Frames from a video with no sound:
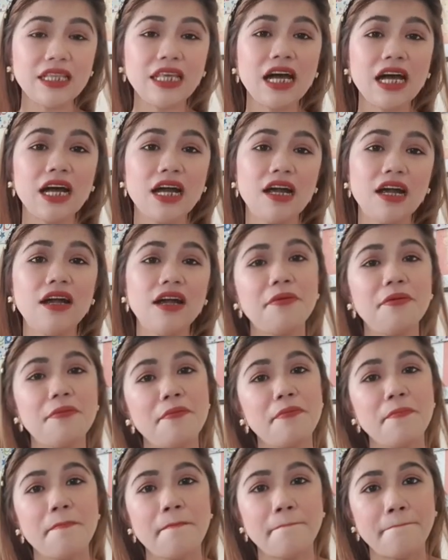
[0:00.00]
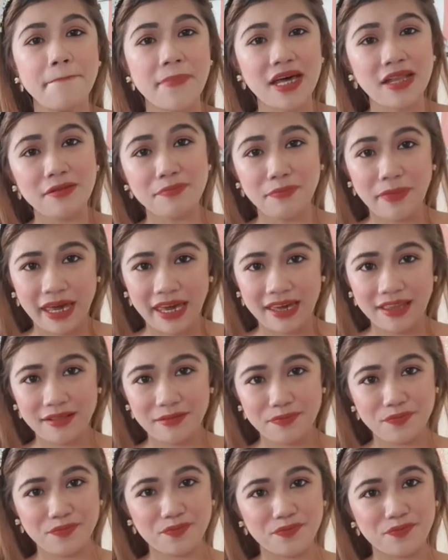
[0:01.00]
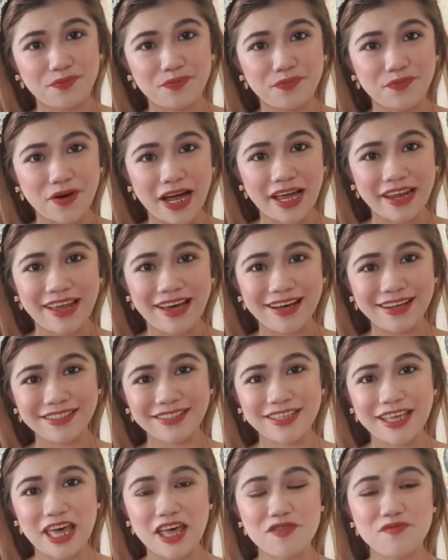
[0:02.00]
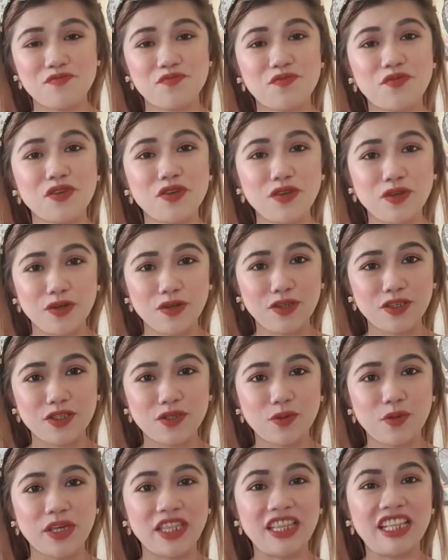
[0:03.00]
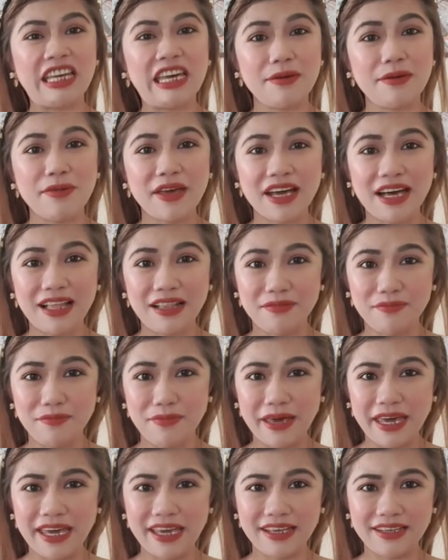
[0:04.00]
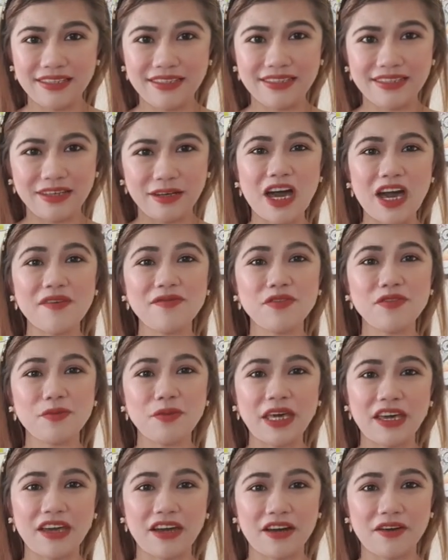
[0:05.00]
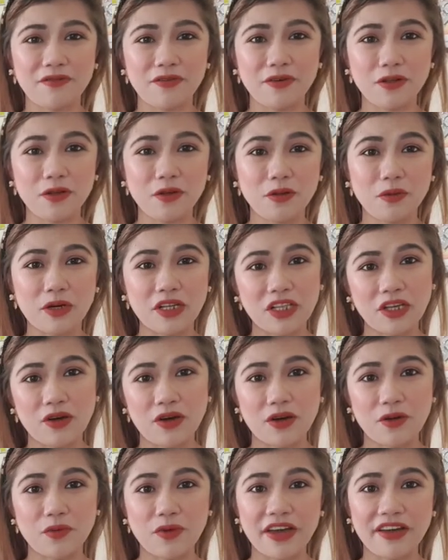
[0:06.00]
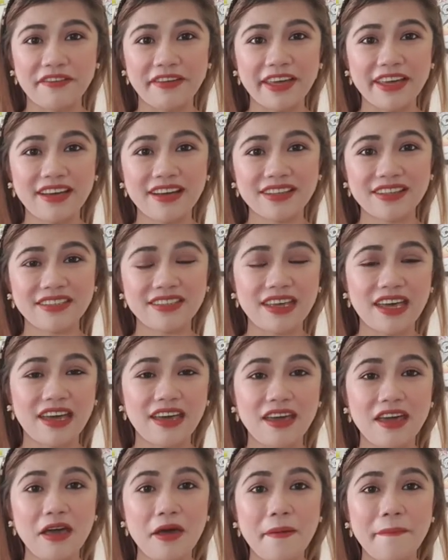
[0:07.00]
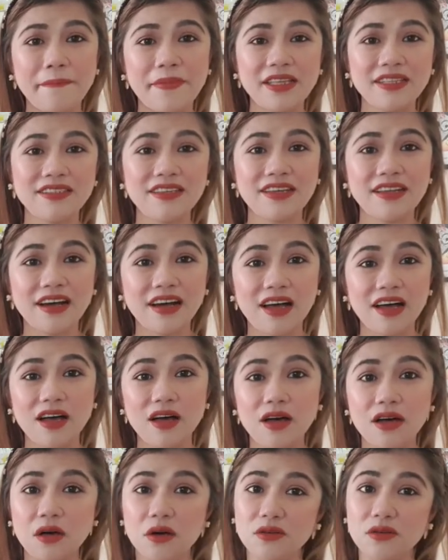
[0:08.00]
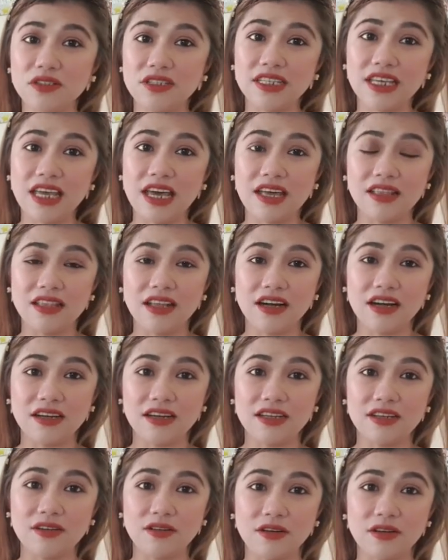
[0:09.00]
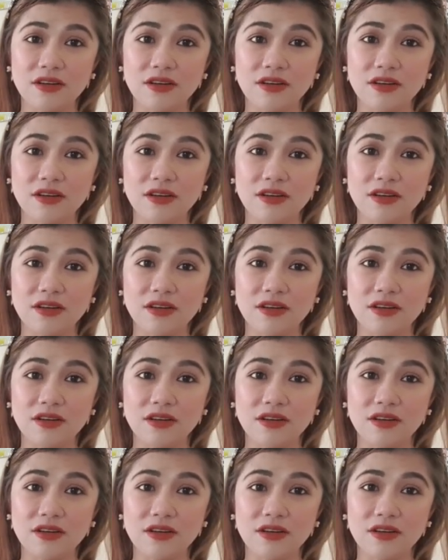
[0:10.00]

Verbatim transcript: they are man-made products and produced with chemical base. You have to be careful what you are wearing kasi minsan nakaka-cause yan ng